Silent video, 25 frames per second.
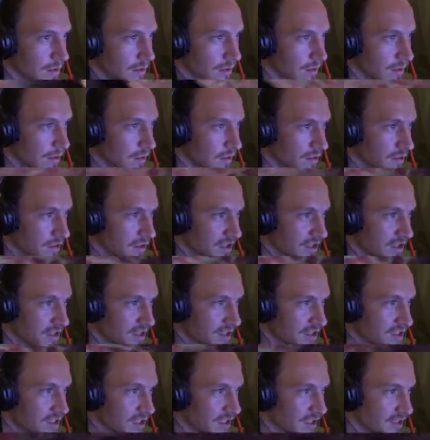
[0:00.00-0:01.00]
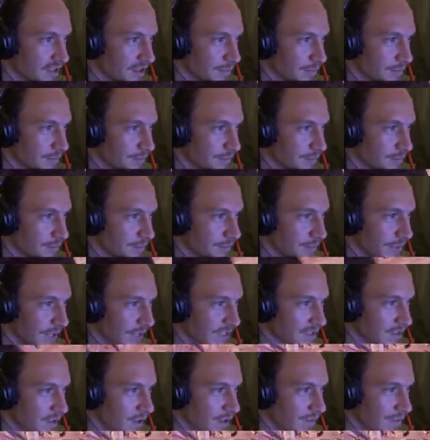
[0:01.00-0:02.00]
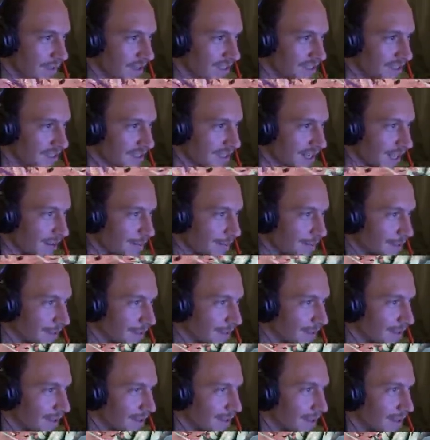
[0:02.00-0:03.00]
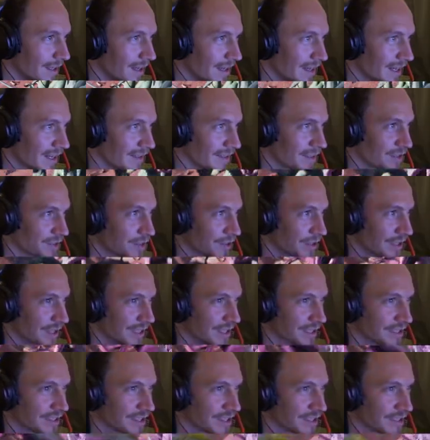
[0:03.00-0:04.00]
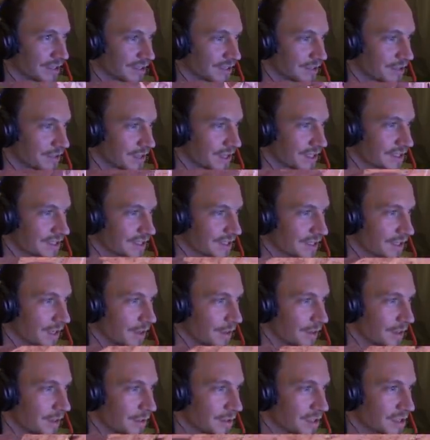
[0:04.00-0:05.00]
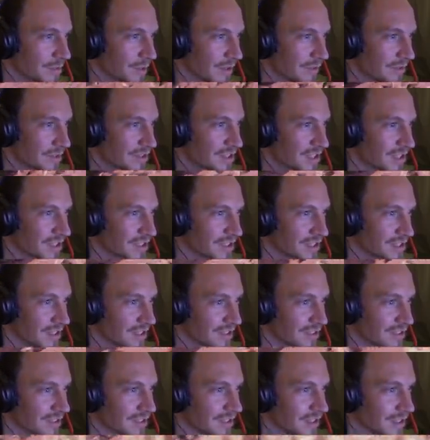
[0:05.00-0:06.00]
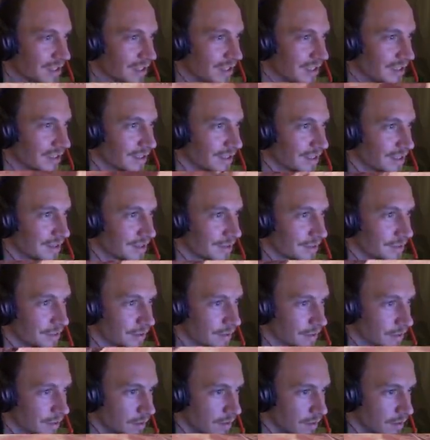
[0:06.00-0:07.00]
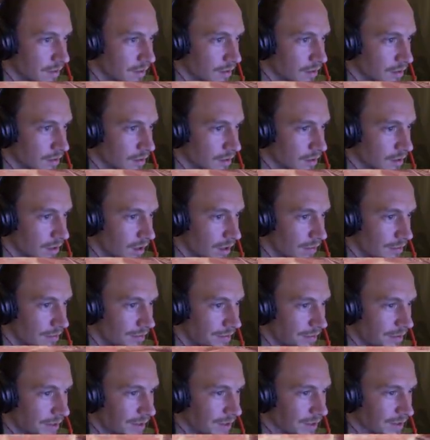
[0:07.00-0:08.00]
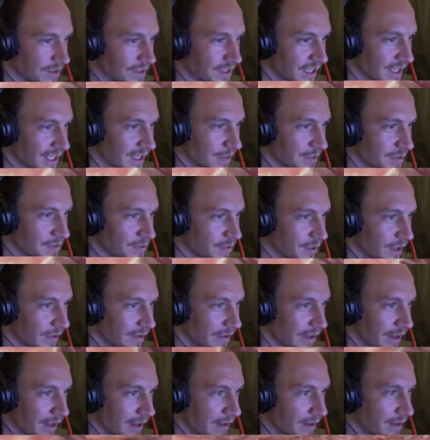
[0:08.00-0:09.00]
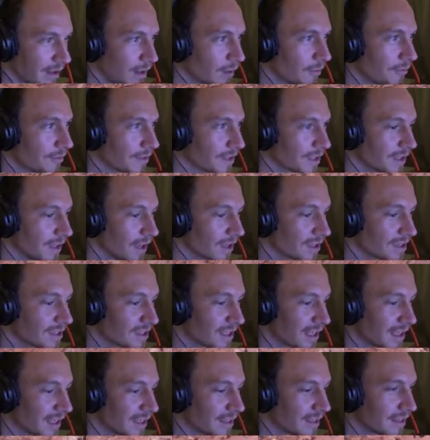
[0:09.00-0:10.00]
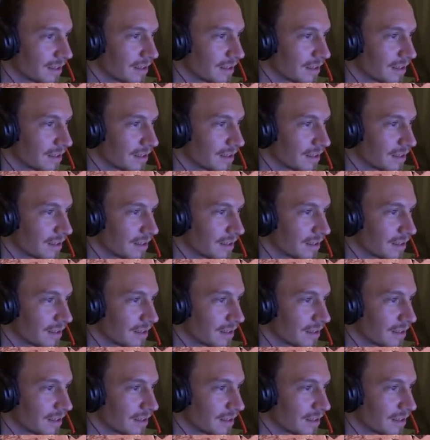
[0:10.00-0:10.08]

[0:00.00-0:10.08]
You need to stun the bastard. Oh, I missed. Damn. I hit the trees. The trees are no use to me for sustenance. Oh, for God's sake, it was right there. Oh, for God's sake!